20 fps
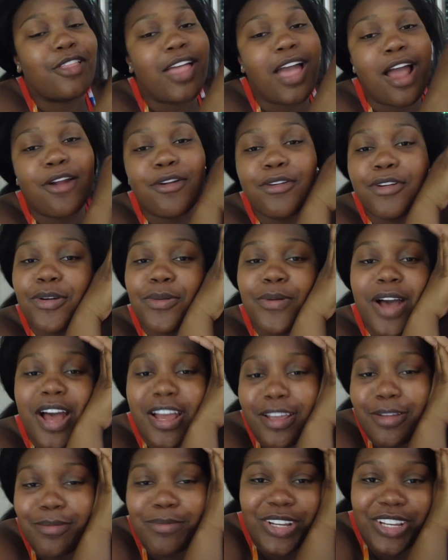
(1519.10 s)
I don't know
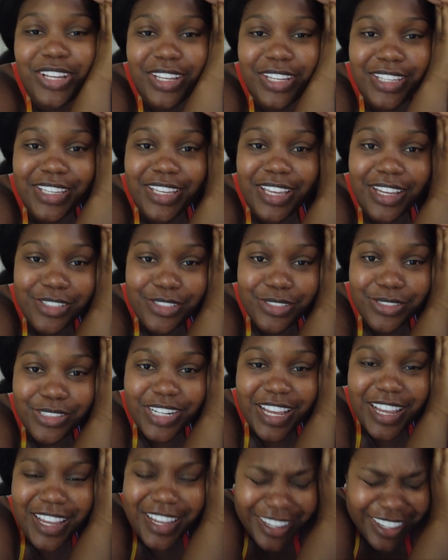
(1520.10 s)
why, but
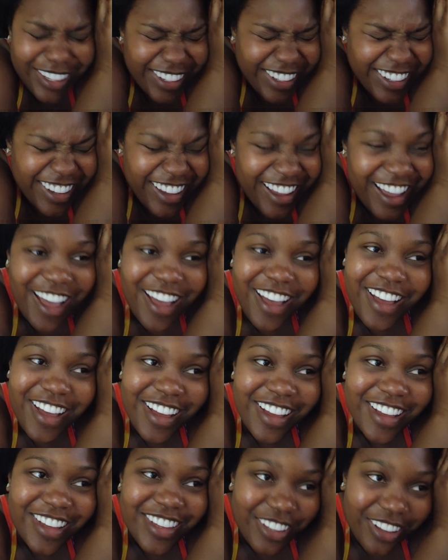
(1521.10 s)
yesterday
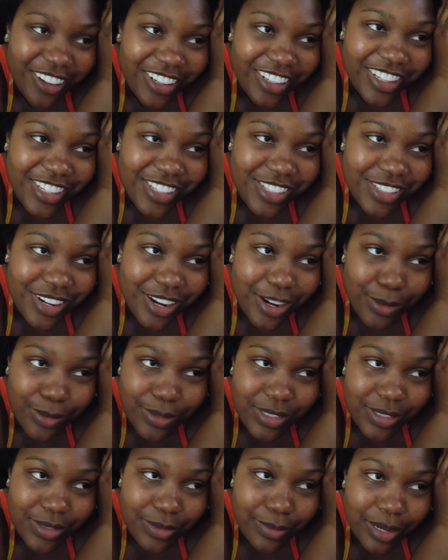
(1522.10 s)
I
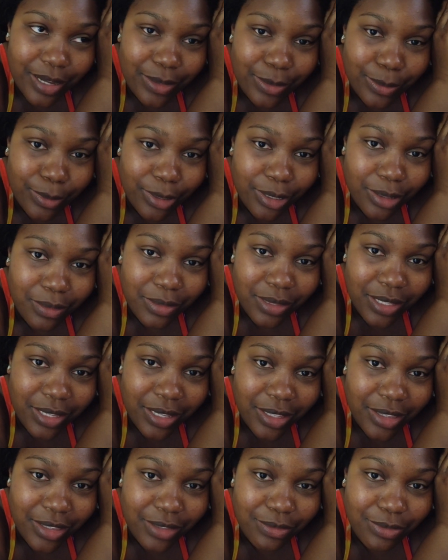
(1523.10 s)
went to the bathroom and
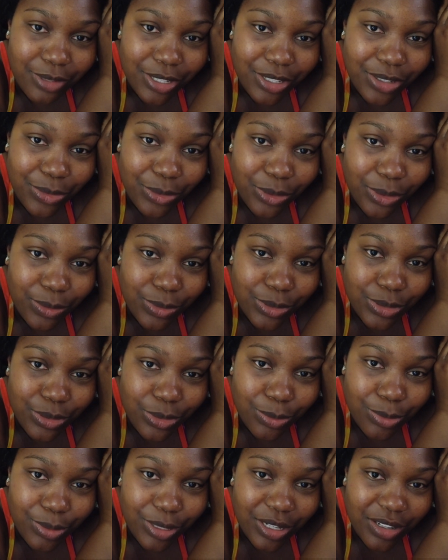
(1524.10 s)
everything, and the freaking door was
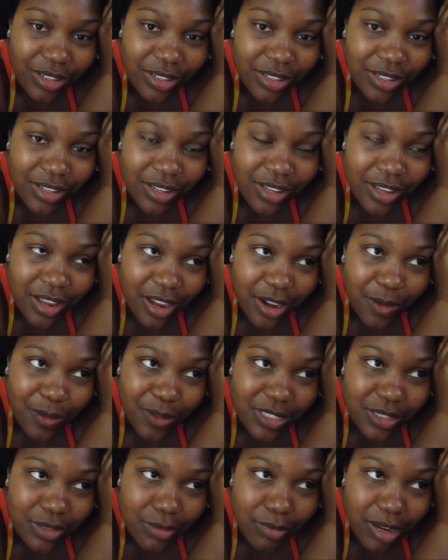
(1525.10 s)
open. I
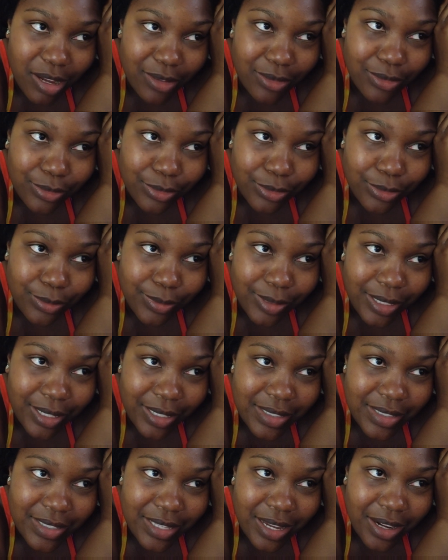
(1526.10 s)
went to the bathroom and
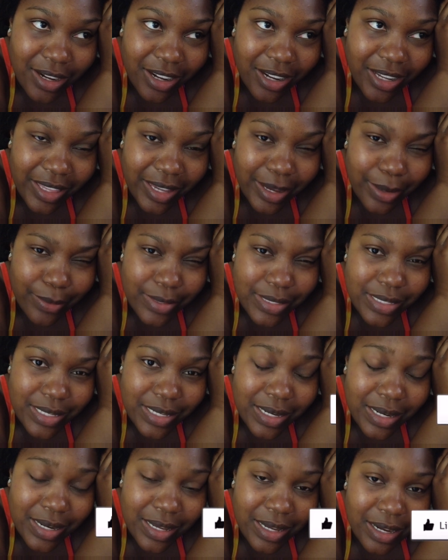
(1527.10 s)
I sat here and I think I was
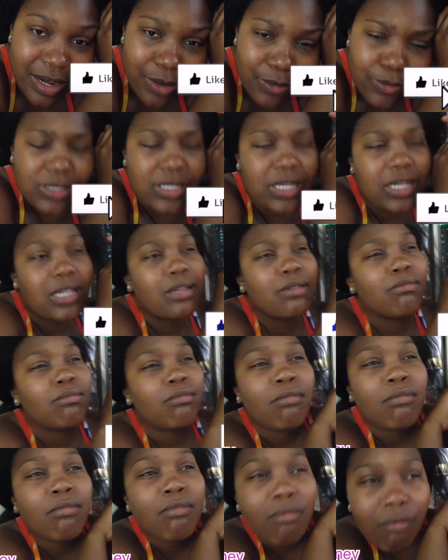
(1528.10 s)
eating, and I was like,
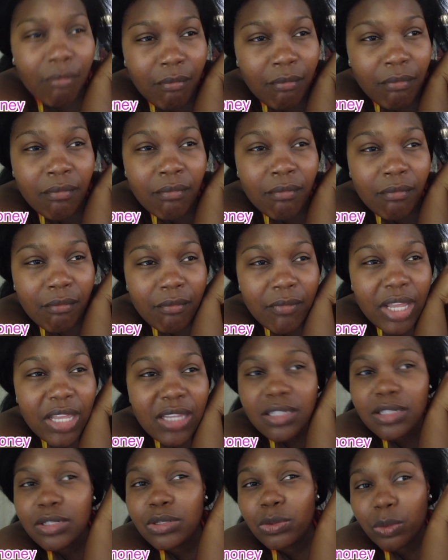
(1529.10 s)

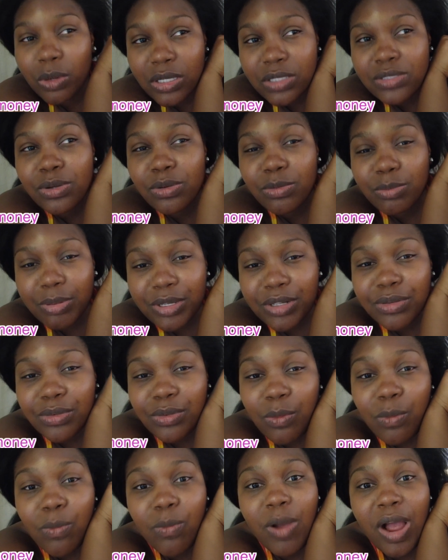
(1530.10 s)
the door is open.
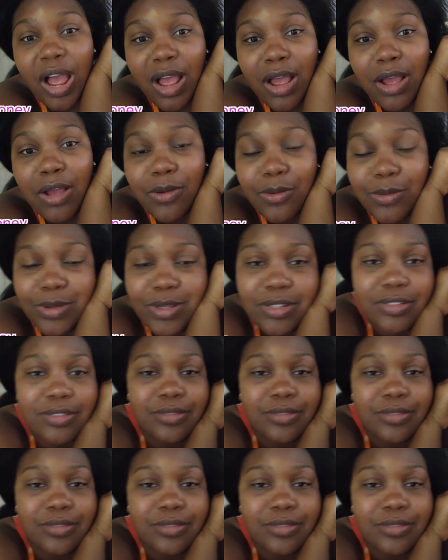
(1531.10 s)
Wow.